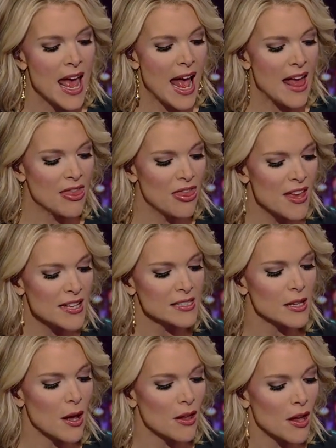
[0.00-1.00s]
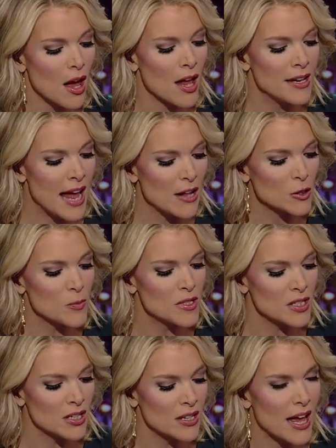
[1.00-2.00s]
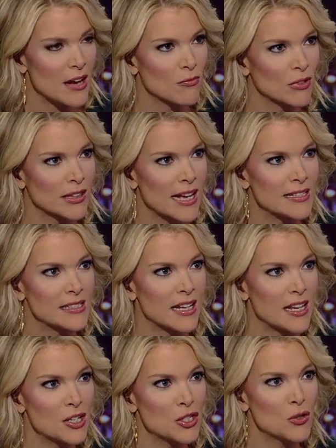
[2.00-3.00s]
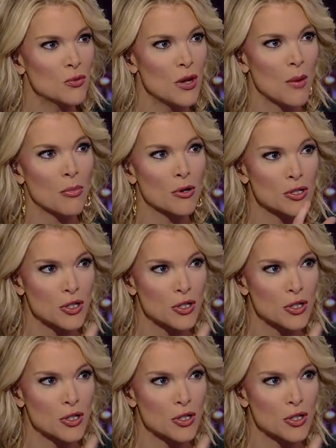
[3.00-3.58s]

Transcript: And this announcement tonight relates to issue number